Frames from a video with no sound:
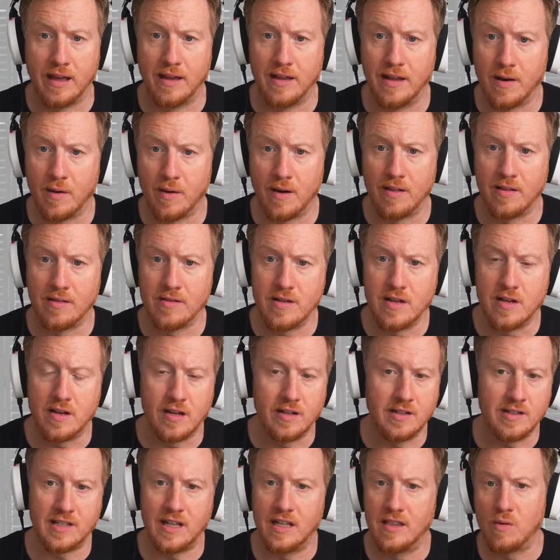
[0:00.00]
I
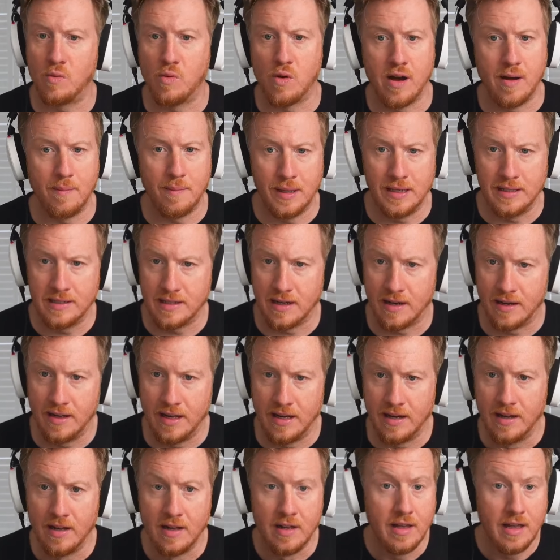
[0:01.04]
could see the work being done
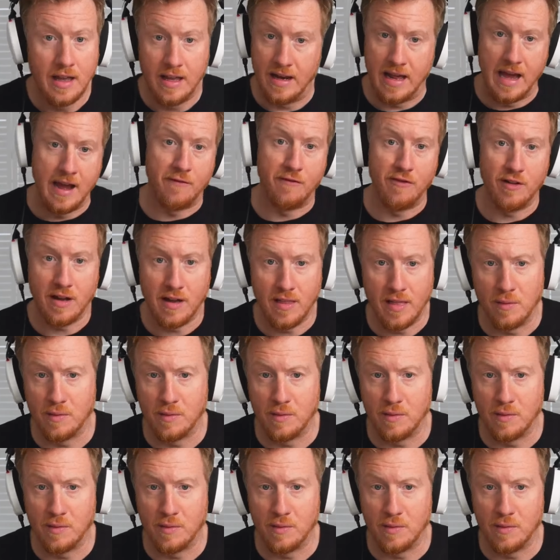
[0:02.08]
in Africa.